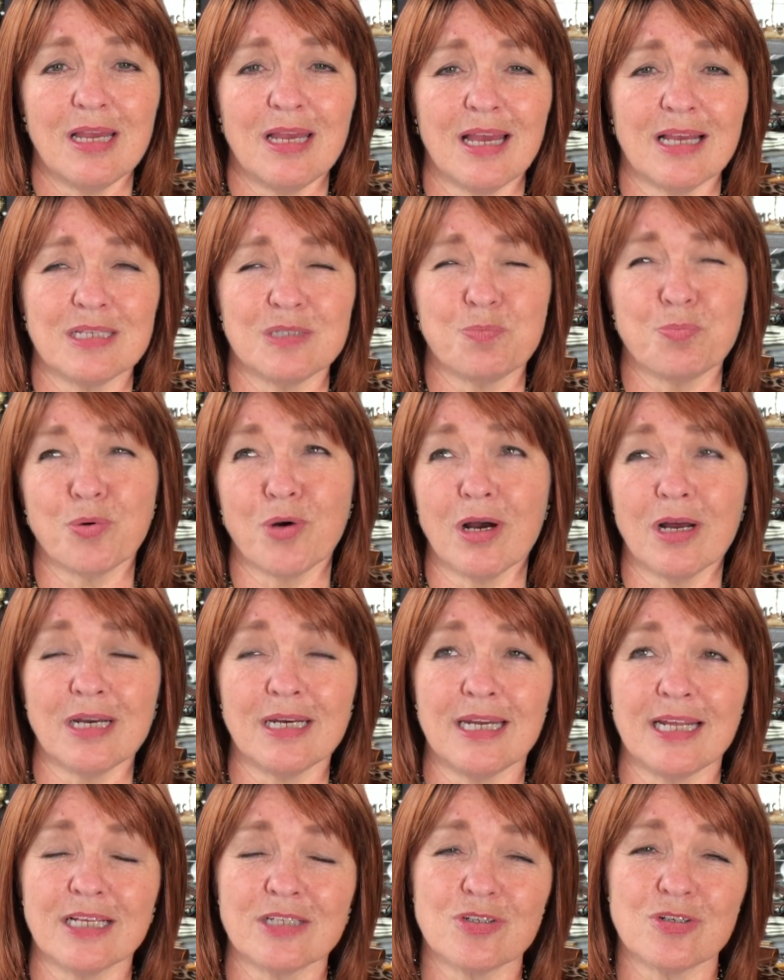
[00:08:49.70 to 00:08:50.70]
as broad
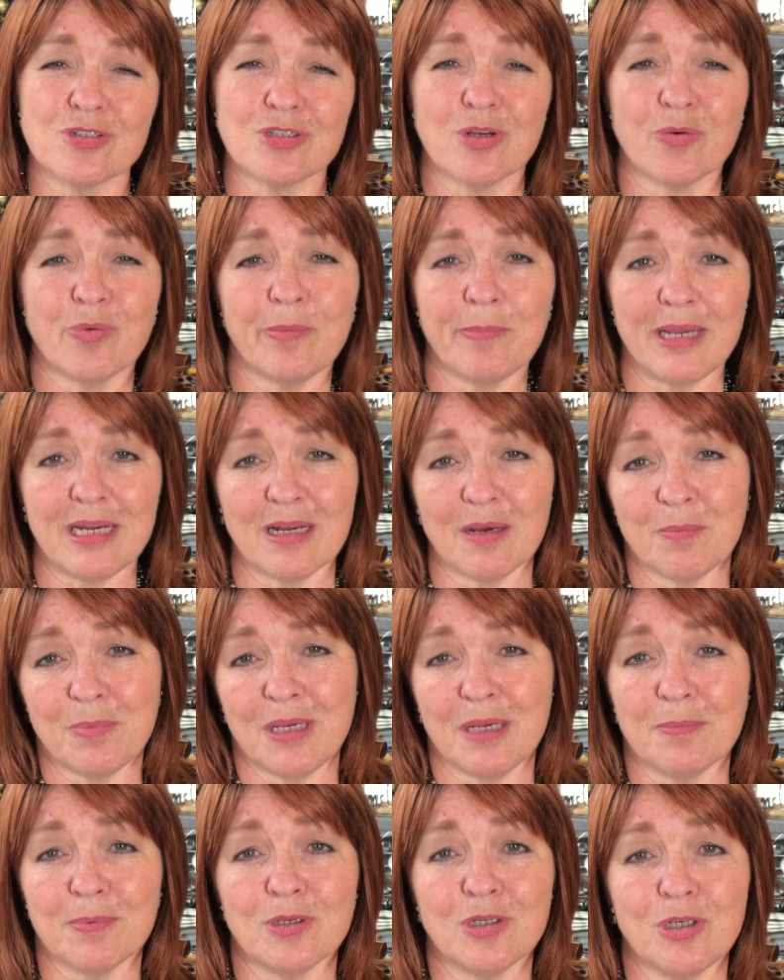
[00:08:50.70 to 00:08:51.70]
an answer, so we may not
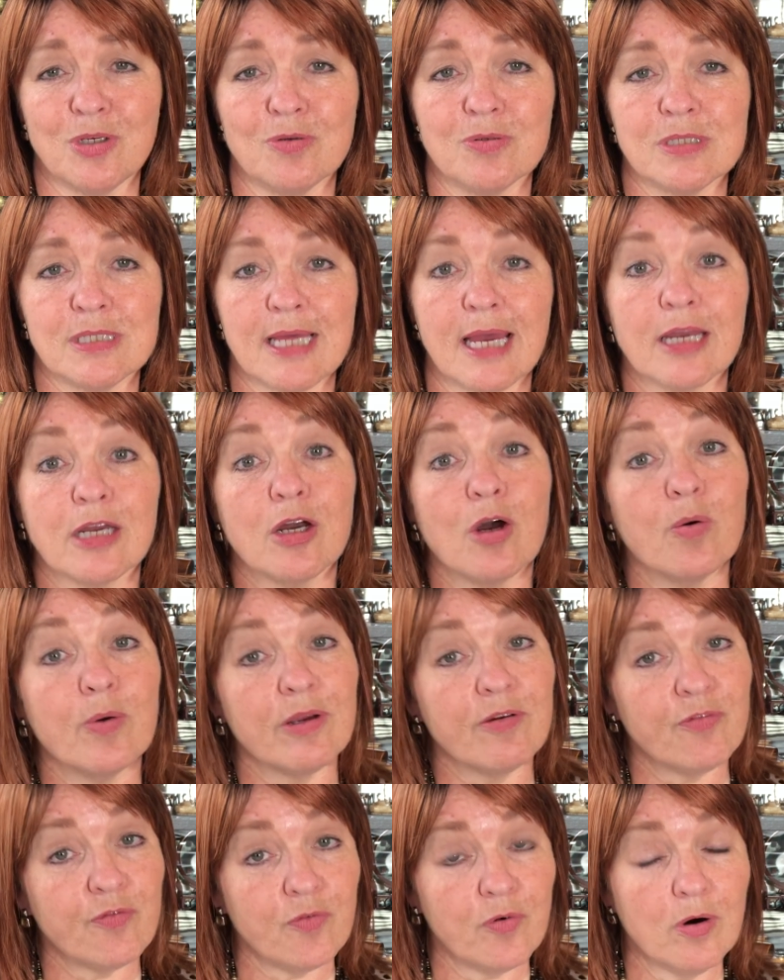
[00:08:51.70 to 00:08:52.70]
be able to use that
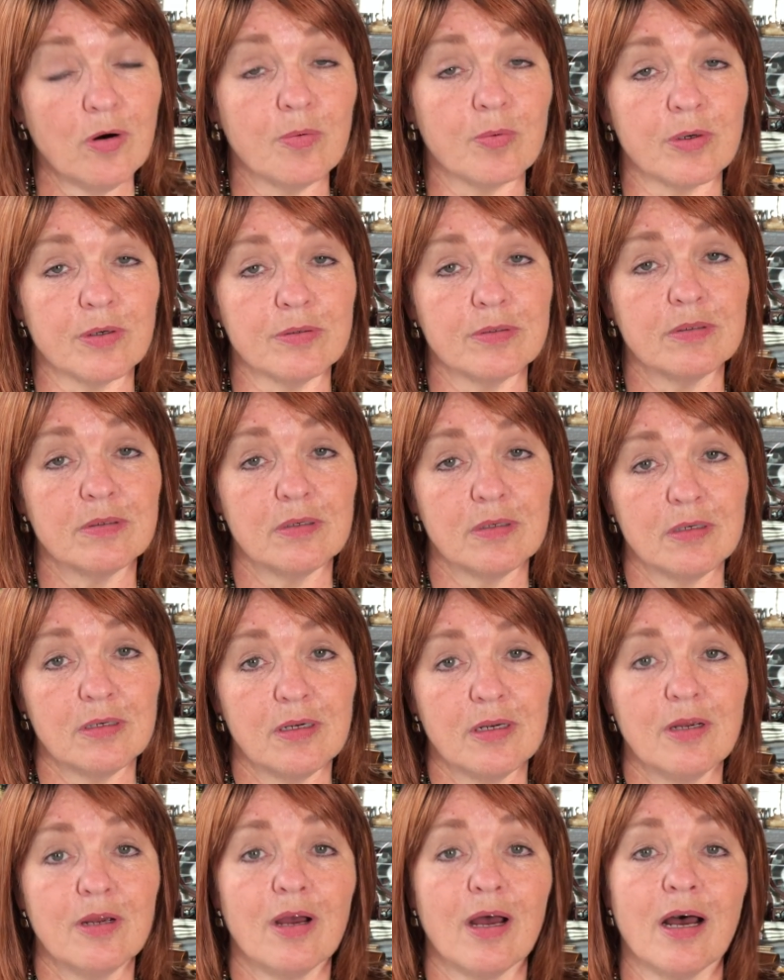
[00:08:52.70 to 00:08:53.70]
going forward
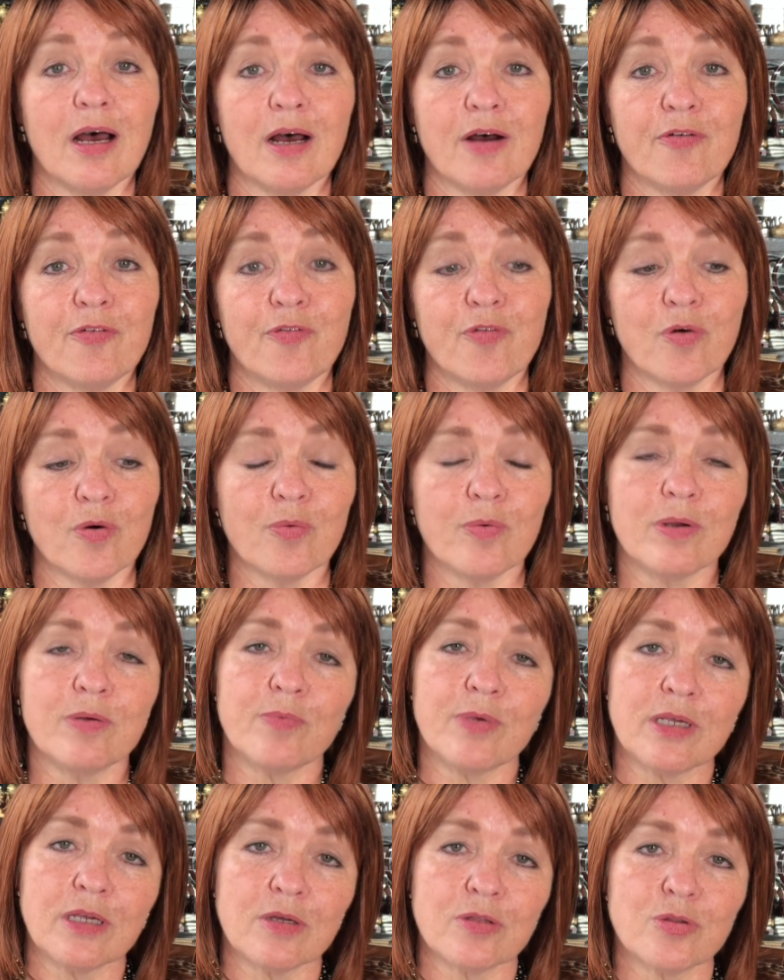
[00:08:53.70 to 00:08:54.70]
for when
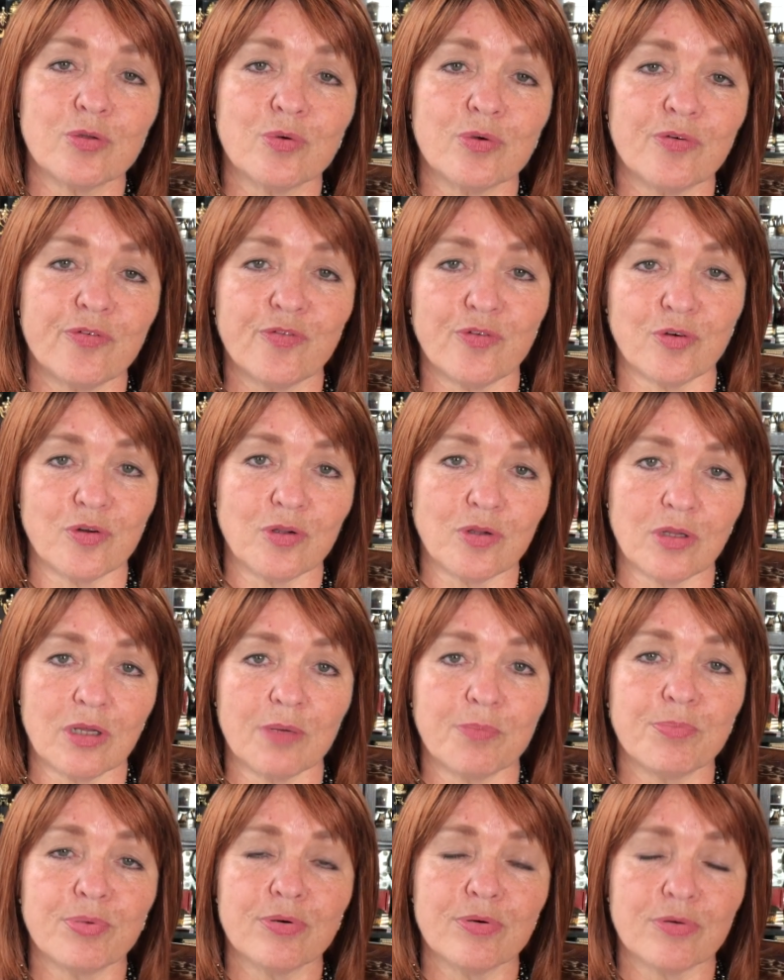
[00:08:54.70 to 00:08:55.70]
we go through a full
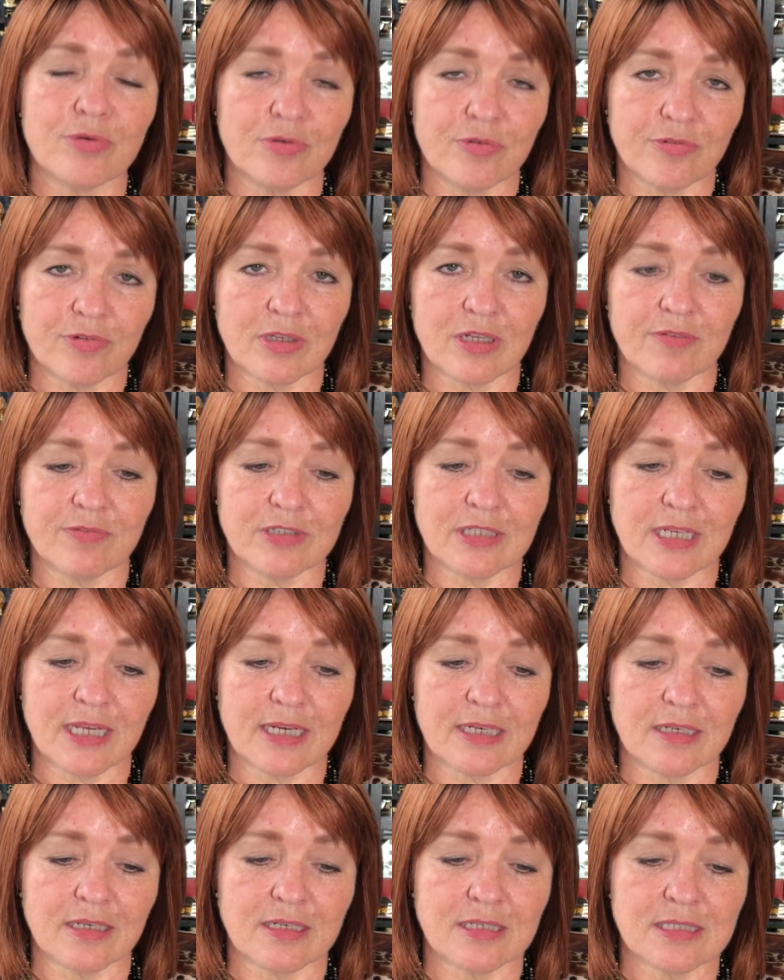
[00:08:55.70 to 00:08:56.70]
approval of a
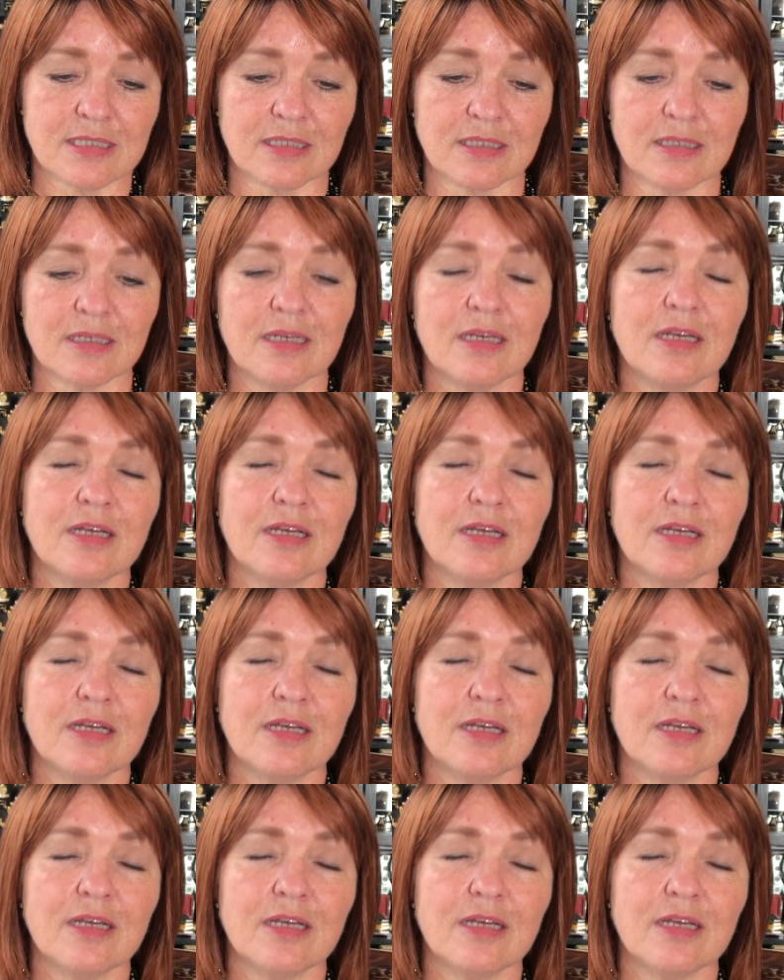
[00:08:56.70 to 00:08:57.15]
diagnostic.